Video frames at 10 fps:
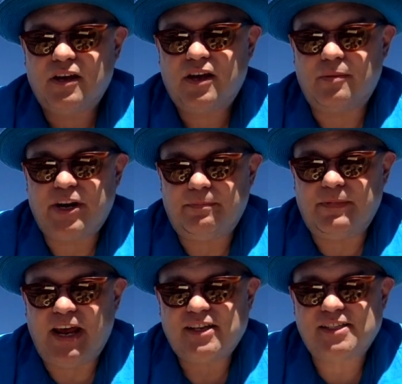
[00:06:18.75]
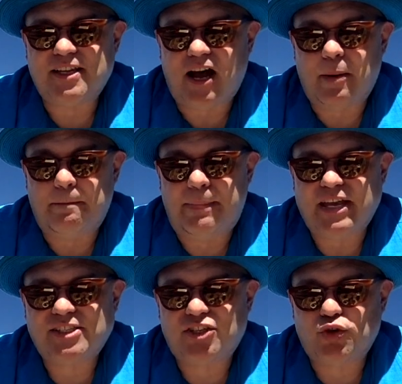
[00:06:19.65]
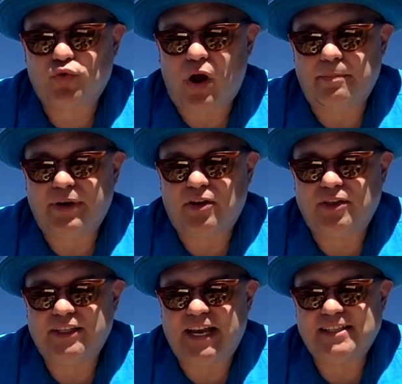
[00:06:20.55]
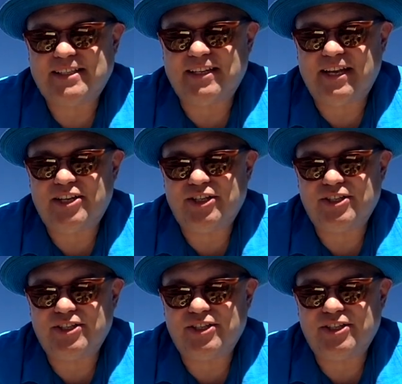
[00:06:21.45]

Coming up next, best tropical destination